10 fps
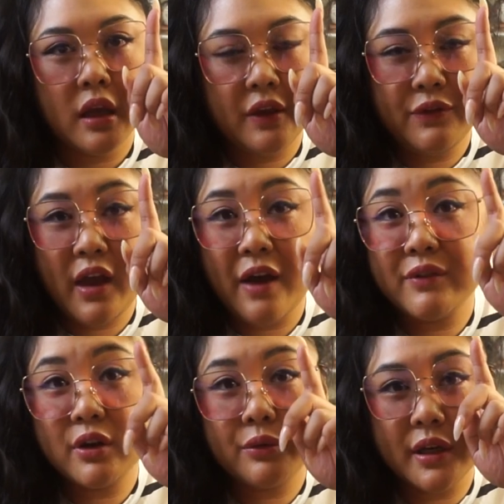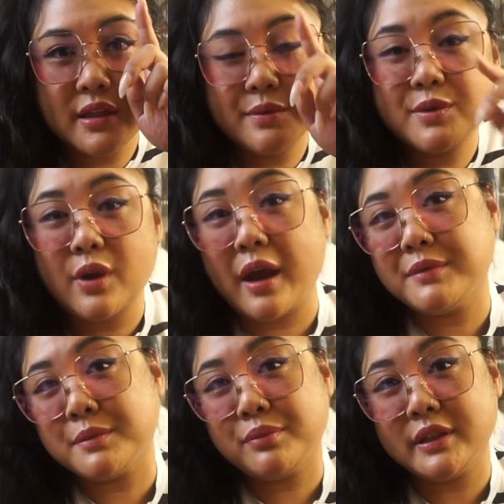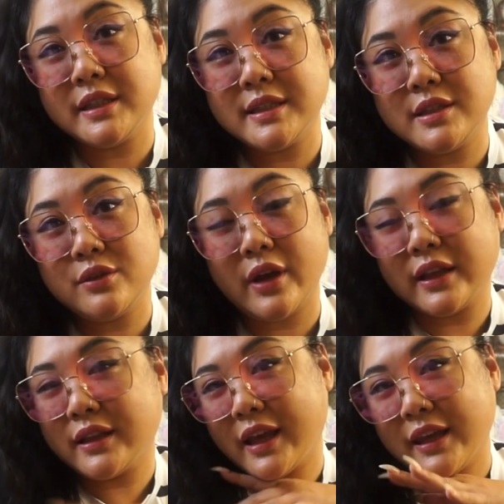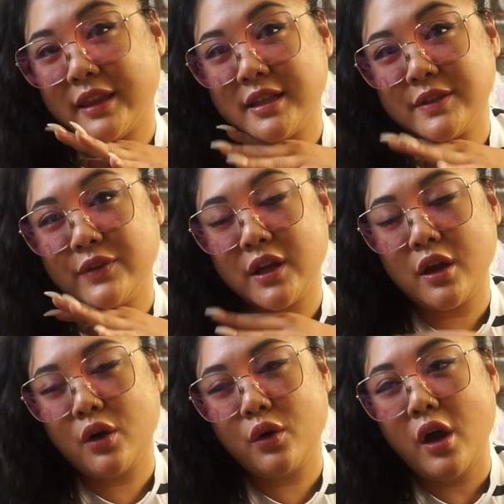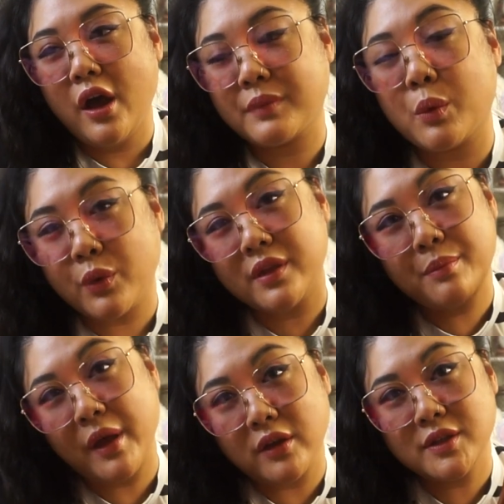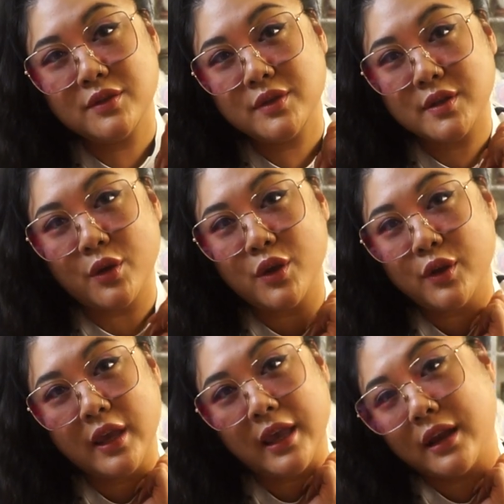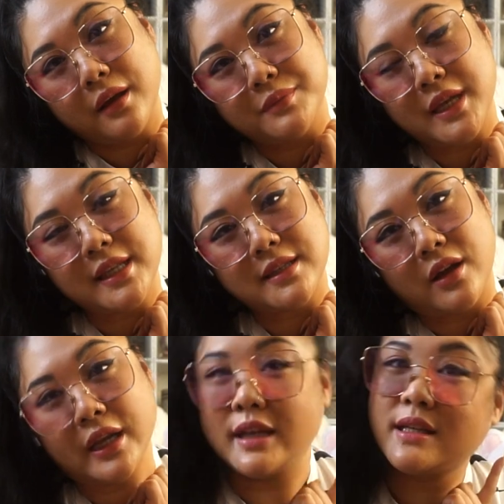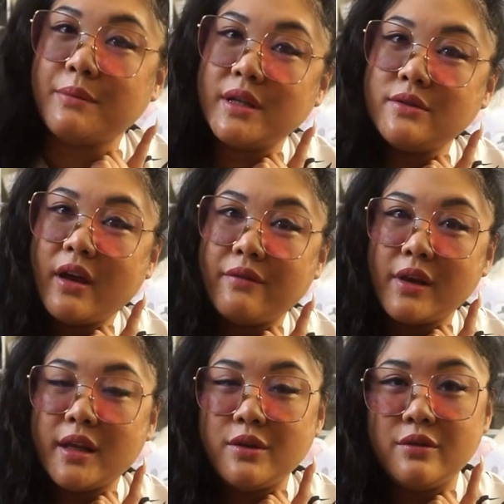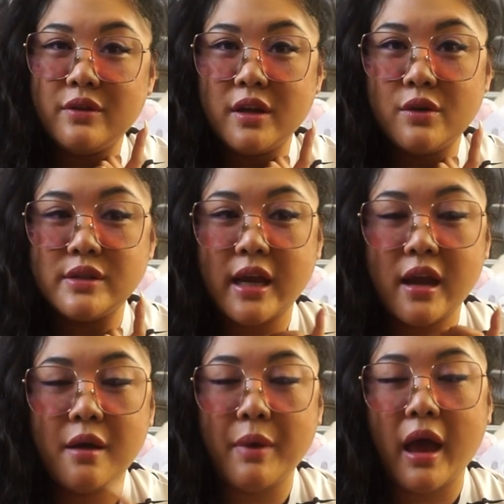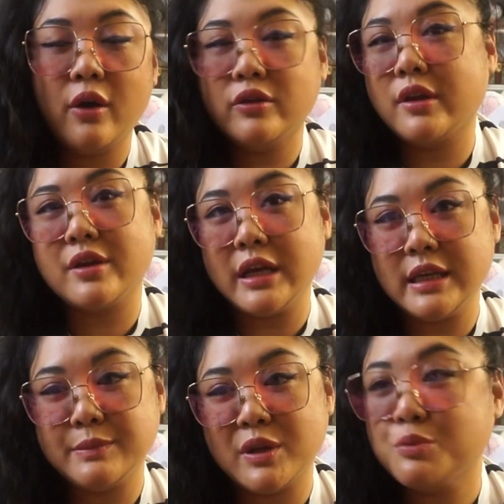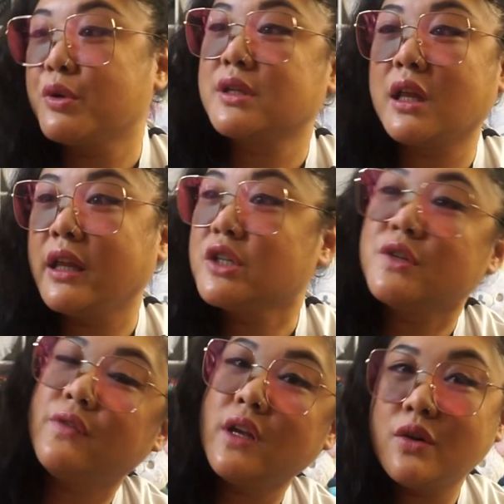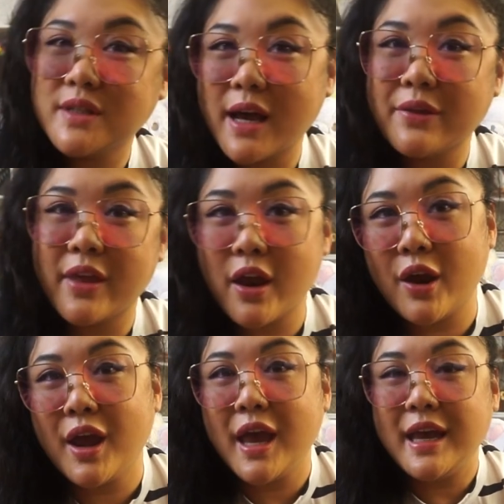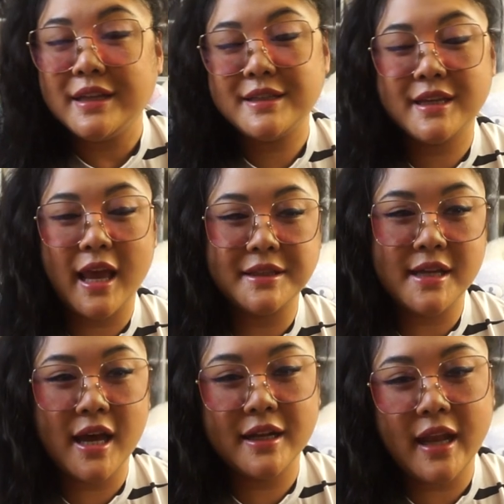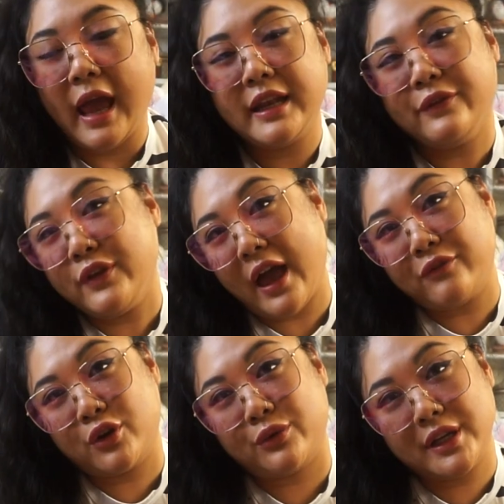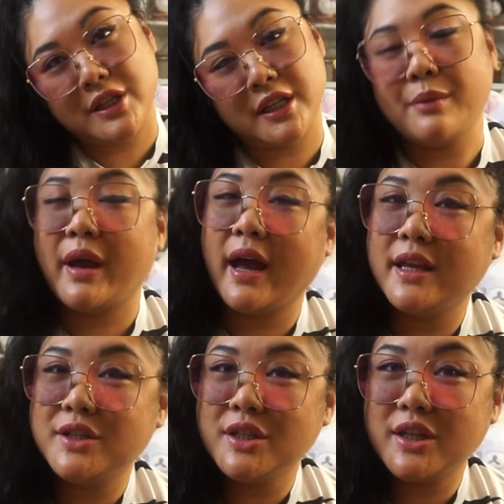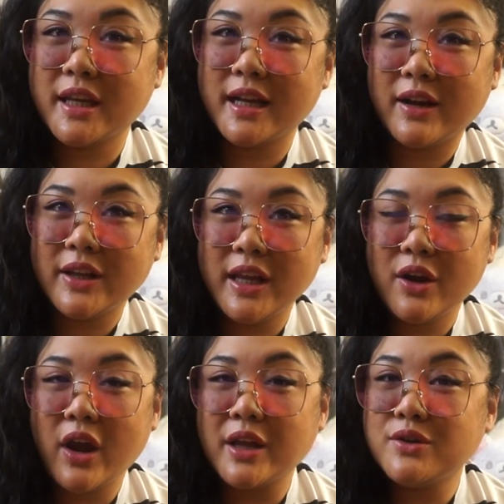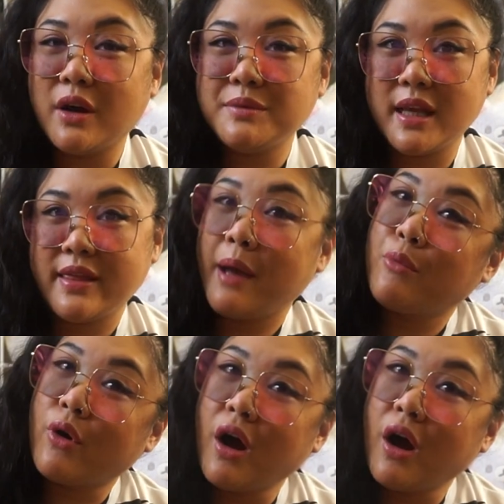if you haven't already subscribed, please do and like this video. Ring the bell too so you can get updates on anytime I do have any new videos that come out. There is much more collection videos out there to get done. And if you haven't already checked out my IG, check it out here. I do update that more